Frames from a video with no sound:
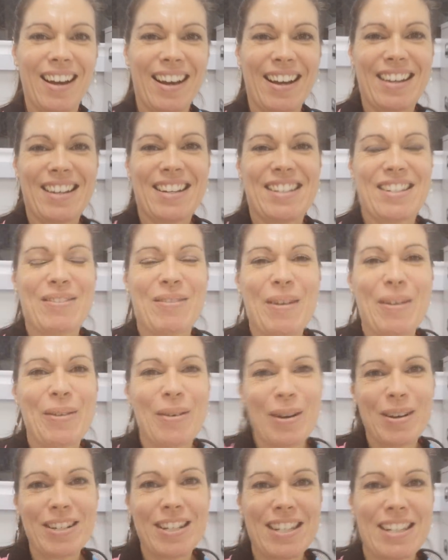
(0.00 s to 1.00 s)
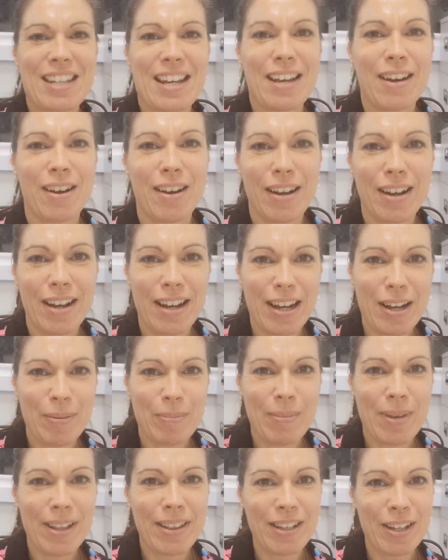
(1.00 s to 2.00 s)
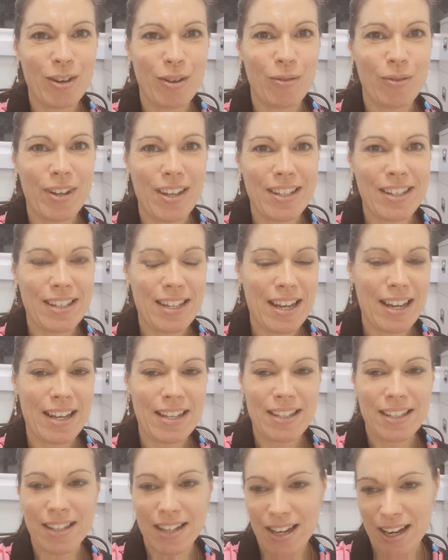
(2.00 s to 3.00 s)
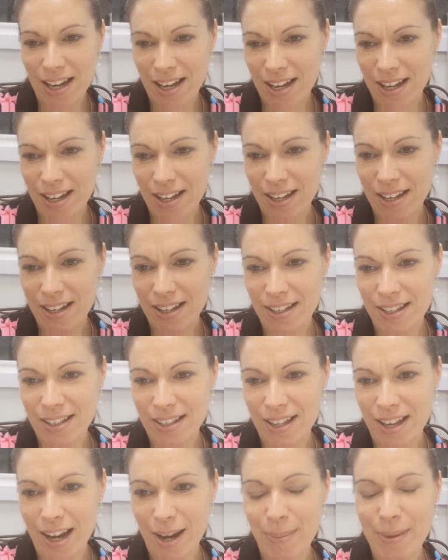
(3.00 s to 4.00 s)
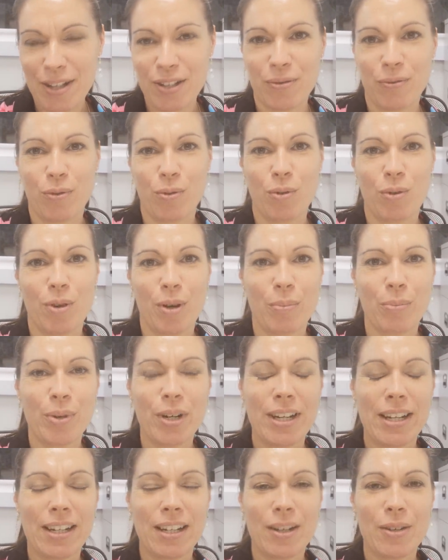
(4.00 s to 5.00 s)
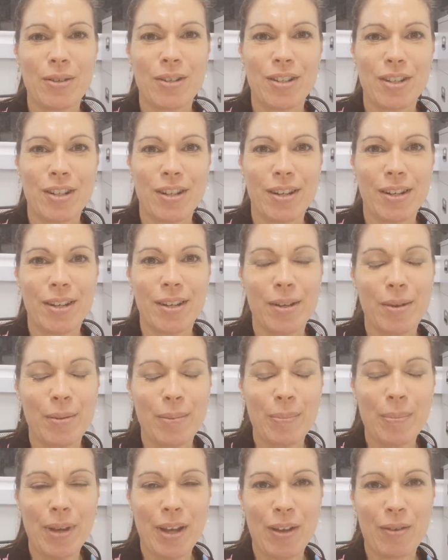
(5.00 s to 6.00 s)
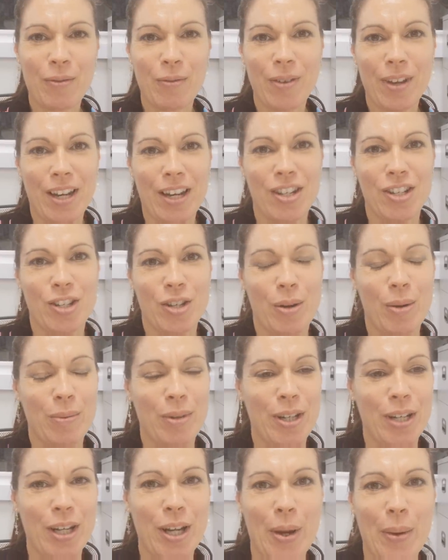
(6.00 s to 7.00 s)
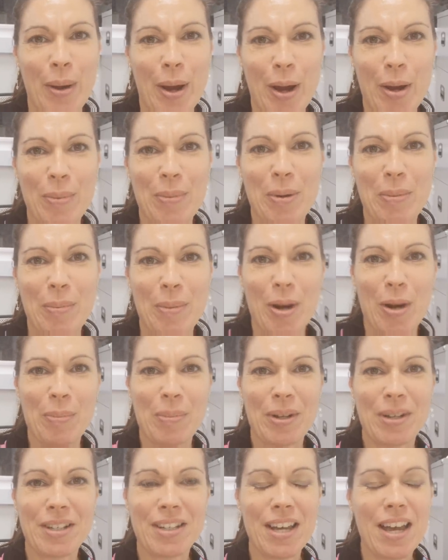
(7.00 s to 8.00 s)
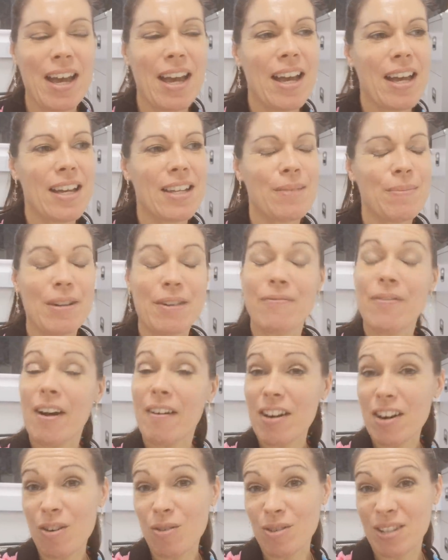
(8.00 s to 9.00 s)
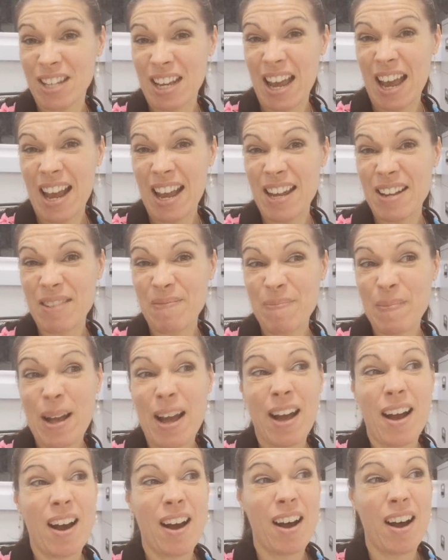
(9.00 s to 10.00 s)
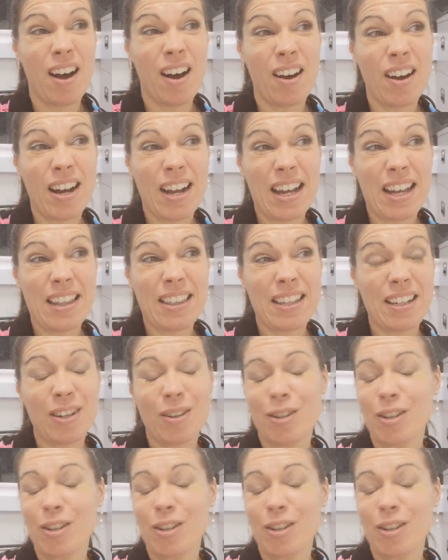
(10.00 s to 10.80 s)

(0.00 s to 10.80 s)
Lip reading: Hiya, so I thought I'd just say hi. I'm in the office. It is 4:30. I'm pretty close to being finished, so I'm going to go home in a moment. It's been a very long day. I think